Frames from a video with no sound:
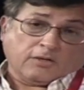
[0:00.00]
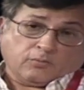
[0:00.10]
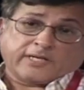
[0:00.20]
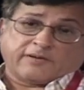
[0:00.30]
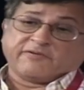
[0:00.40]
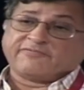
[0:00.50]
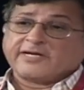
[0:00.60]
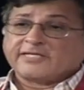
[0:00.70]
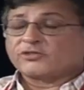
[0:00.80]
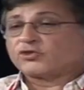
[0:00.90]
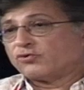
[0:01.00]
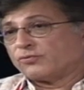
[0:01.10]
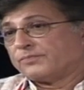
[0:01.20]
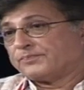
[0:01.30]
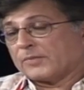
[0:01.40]
Well, I'm afraid it's
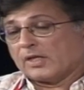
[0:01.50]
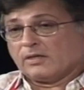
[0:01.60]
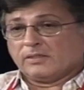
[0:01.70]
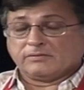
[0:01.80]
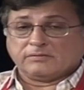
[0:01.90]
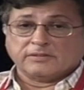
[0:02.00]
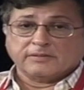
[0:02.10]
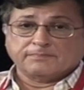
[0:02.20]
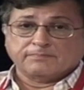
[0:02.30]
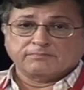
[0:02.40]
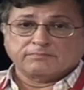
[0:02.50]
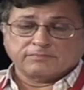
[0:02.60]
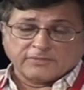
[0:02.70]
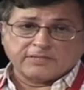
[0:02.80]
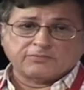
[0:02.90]
true. The
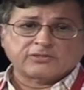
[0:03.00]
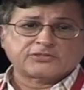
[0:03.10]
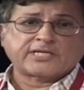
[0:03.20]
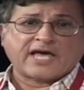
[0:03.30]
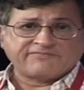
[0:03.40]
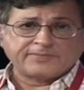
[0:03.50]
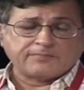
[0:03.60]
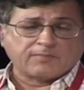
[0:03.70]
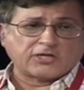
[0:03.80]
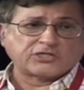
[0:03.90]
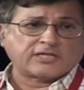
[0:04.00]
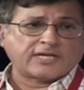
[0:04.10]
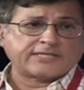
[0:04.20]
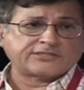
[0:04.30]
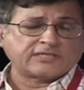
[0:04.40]
liberals have been
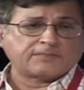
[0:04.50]
marginalized in